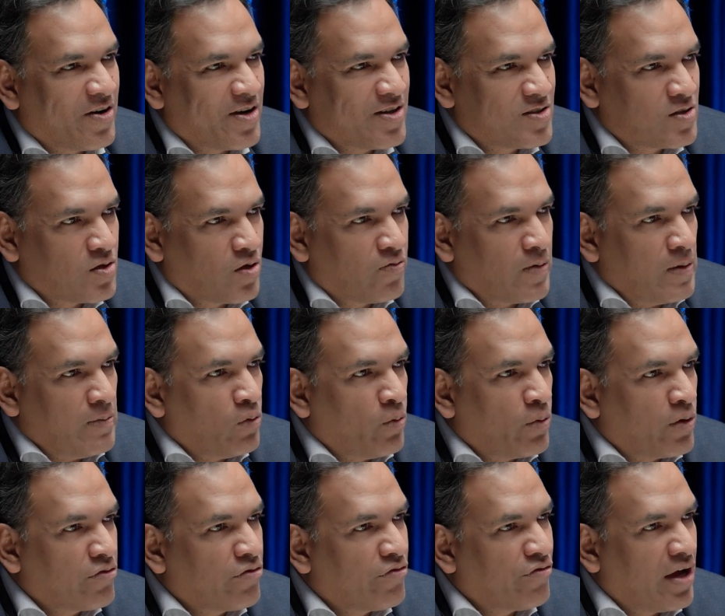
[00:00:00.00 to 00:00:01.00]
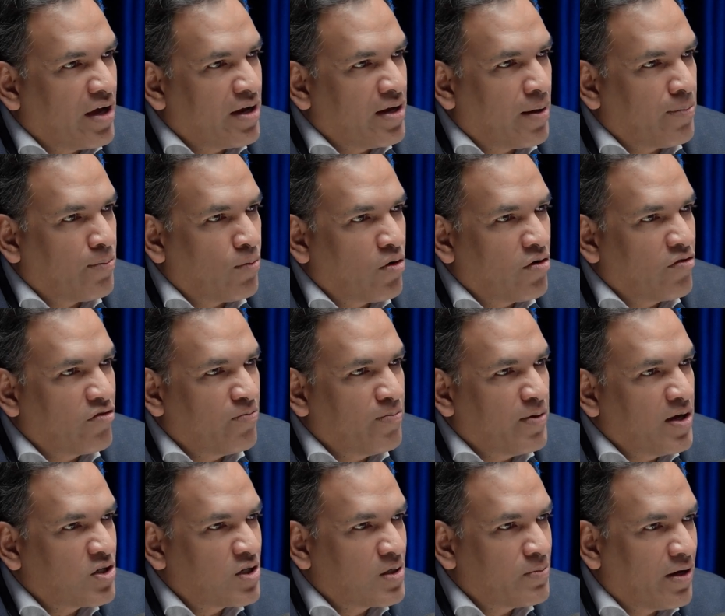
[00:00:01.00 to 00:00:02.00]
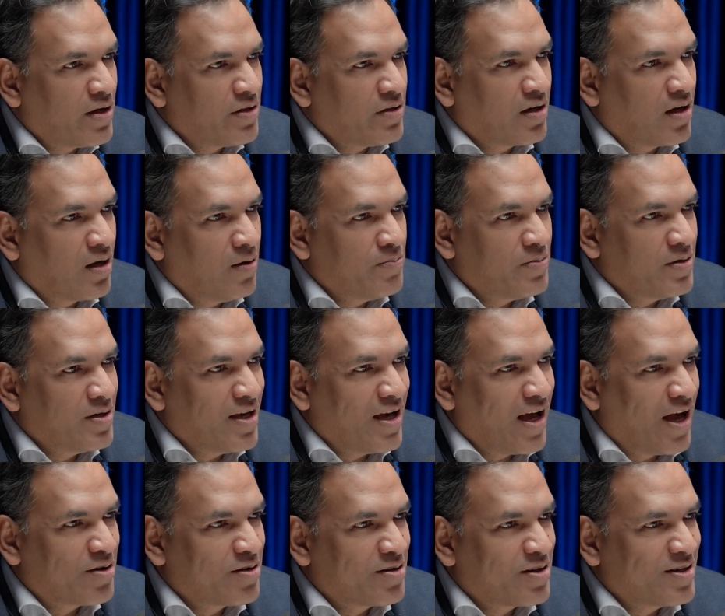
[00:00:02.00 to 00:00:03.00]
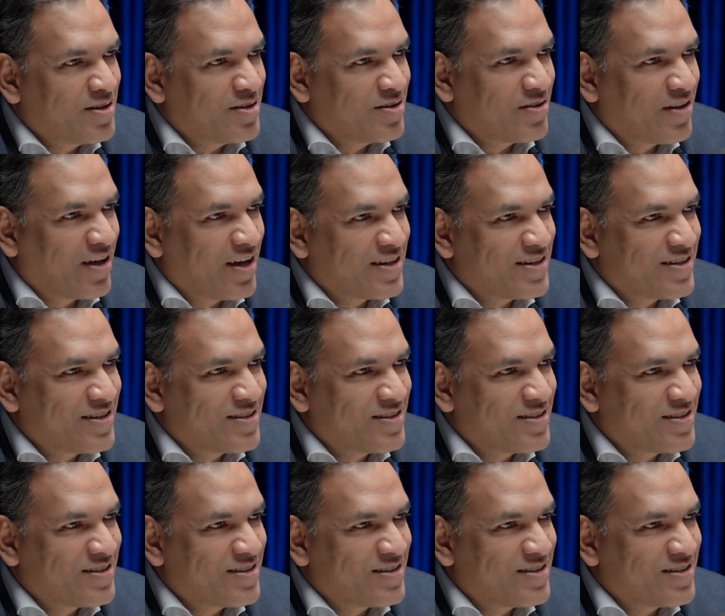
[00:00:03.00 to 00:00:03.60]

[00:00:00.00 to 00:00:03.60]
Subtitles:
Right. So if people want to find out more information about the company, how do they do that?